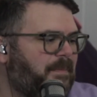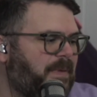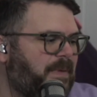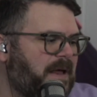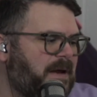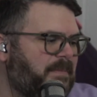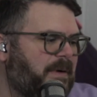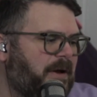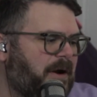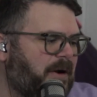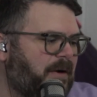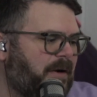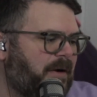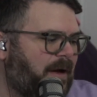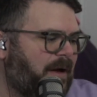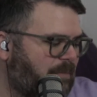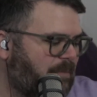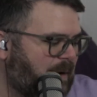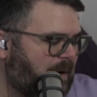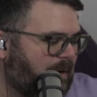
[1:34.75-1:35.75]
Peanut
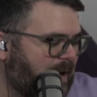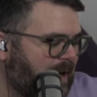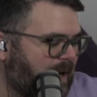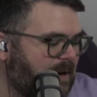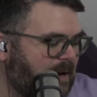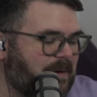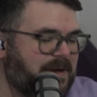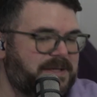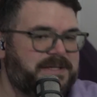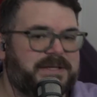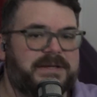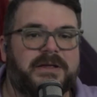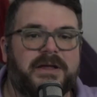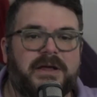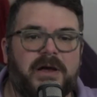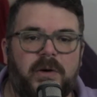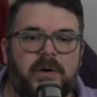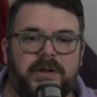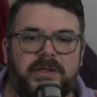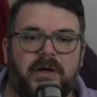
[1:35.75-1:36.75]
butter brownie. Anyways,
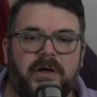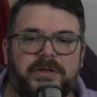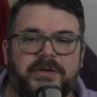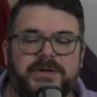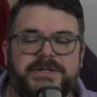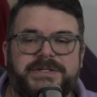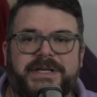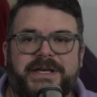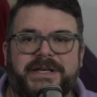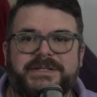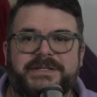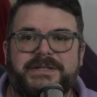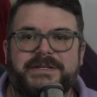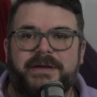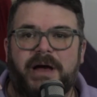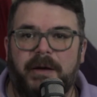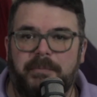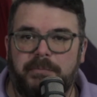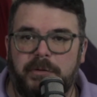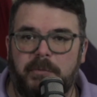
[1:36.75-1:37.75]
go to all those things,
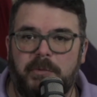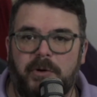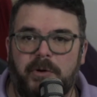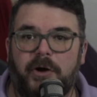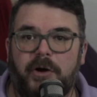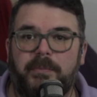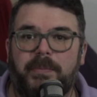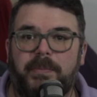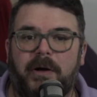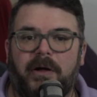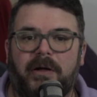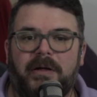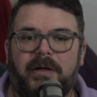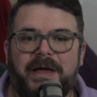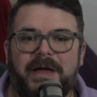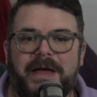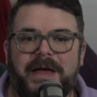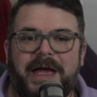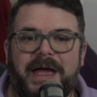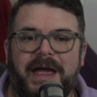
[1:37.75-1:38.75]
promo code Paul,
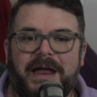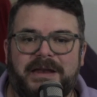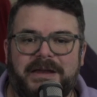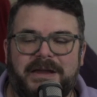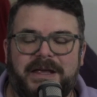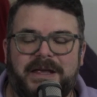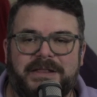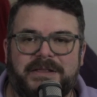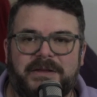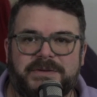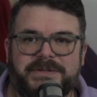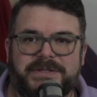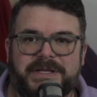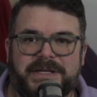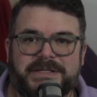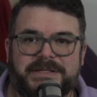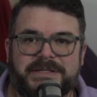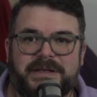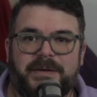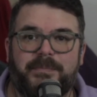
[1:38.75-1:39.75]
and get those
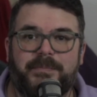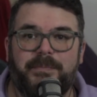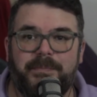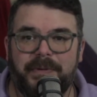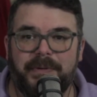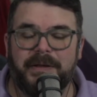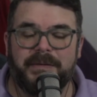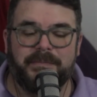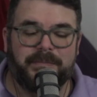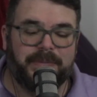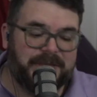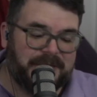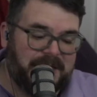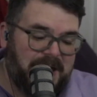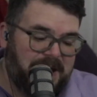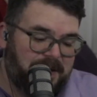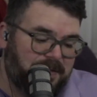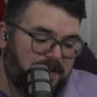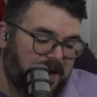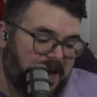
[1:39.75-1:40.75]
things. But
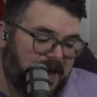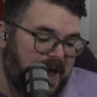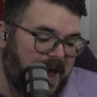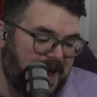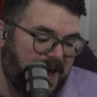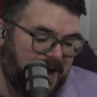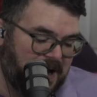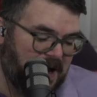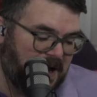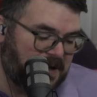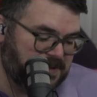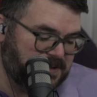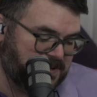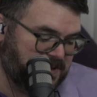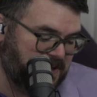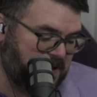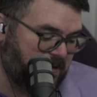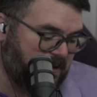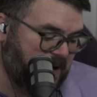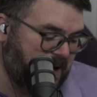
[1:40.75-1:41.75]
the chaos
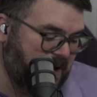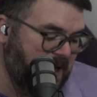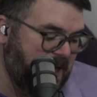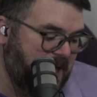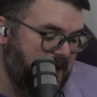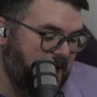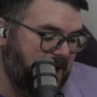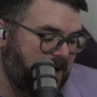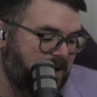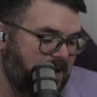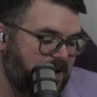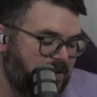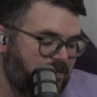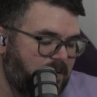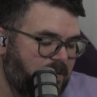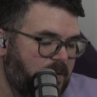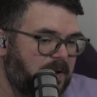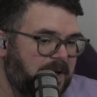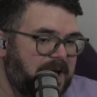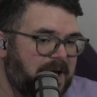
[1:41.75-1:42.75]
theory, and
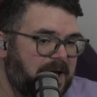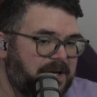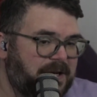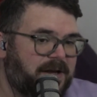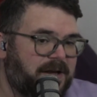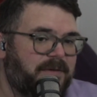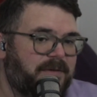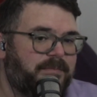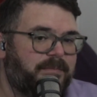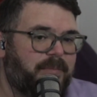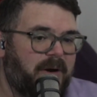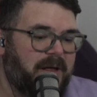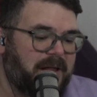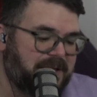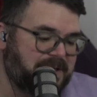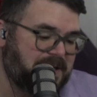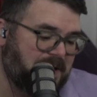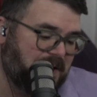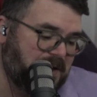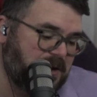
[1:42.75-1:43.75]
you've really got to boil
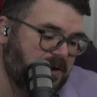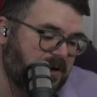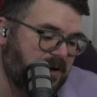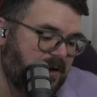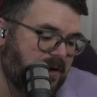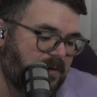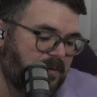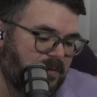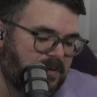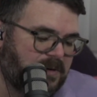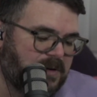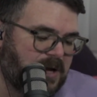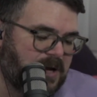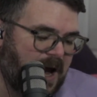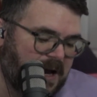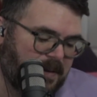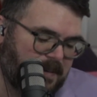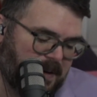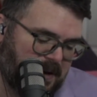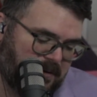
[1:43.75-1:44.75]
it down. You can
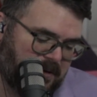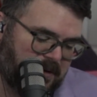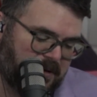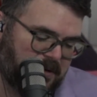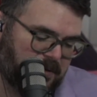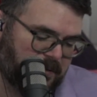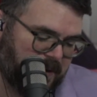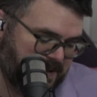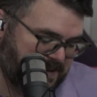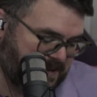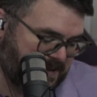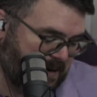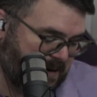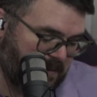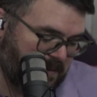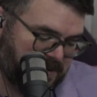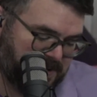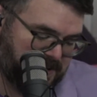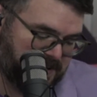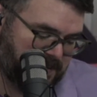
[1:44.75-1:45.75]
talk about critical race
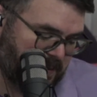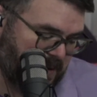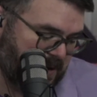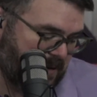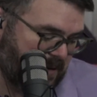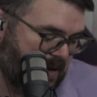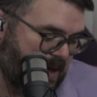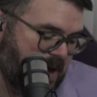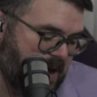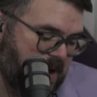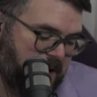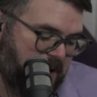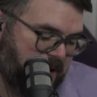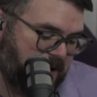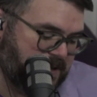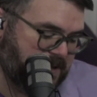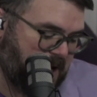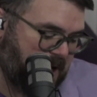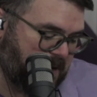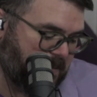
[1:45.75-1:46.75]
theory, which is real. You
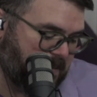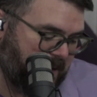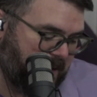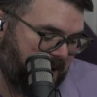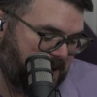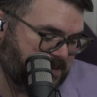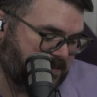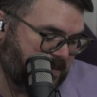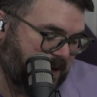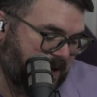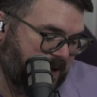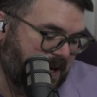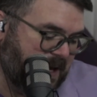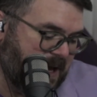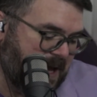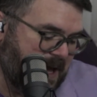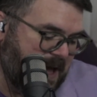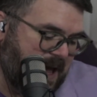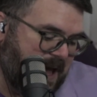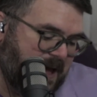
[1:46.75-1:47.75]
can talk about
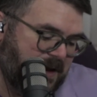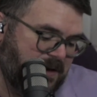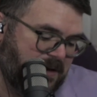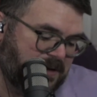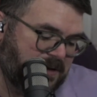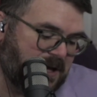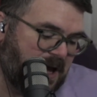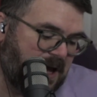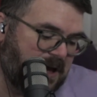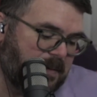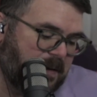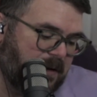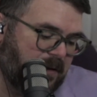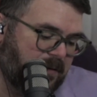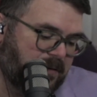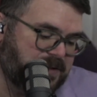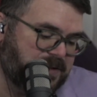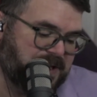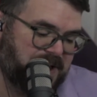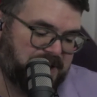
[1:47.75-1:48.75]
hegemony, and you can talk about
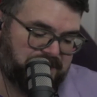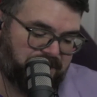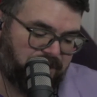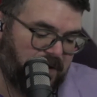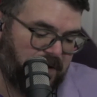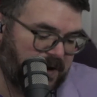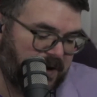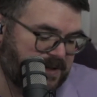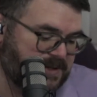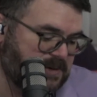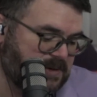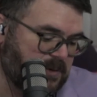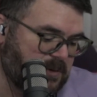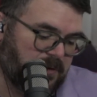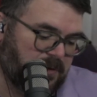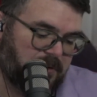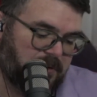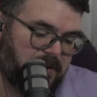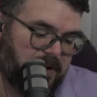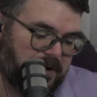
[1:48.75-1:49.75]
all those things, Franken
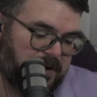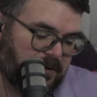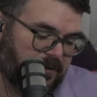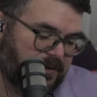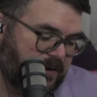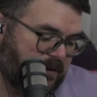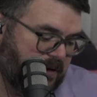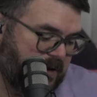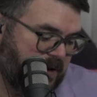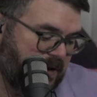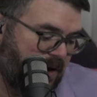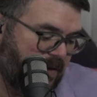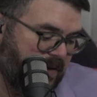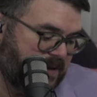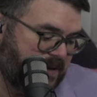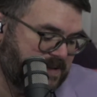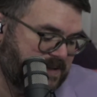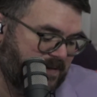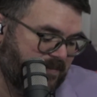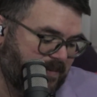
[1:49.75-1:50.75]
School, critical theory, all
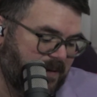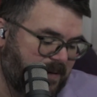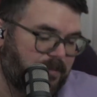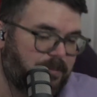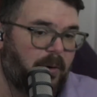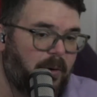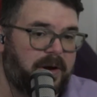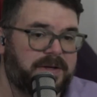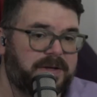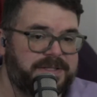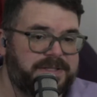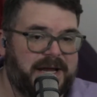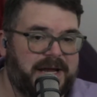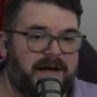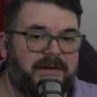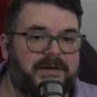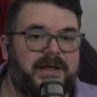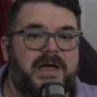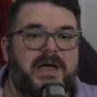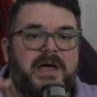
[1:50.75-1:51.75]
that stuff. But it boils
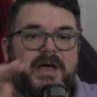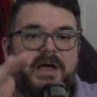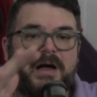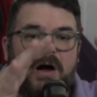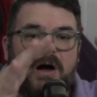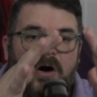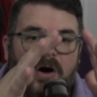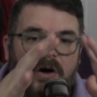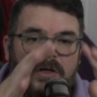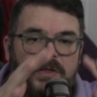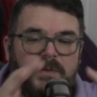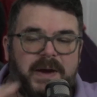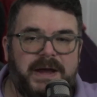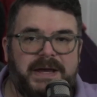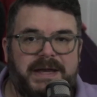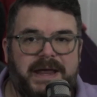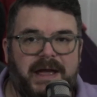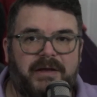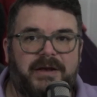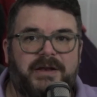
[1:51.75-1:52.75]
down all the
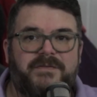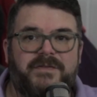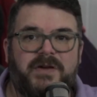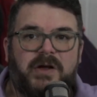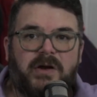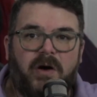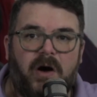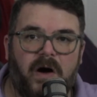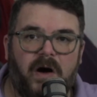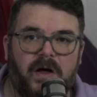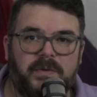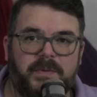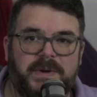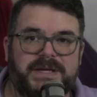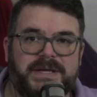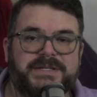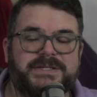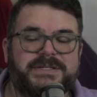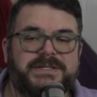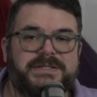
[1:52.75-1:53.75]
way down. You go all the
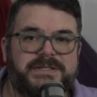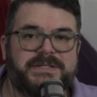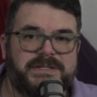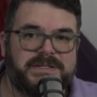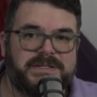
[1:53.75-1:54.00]
way,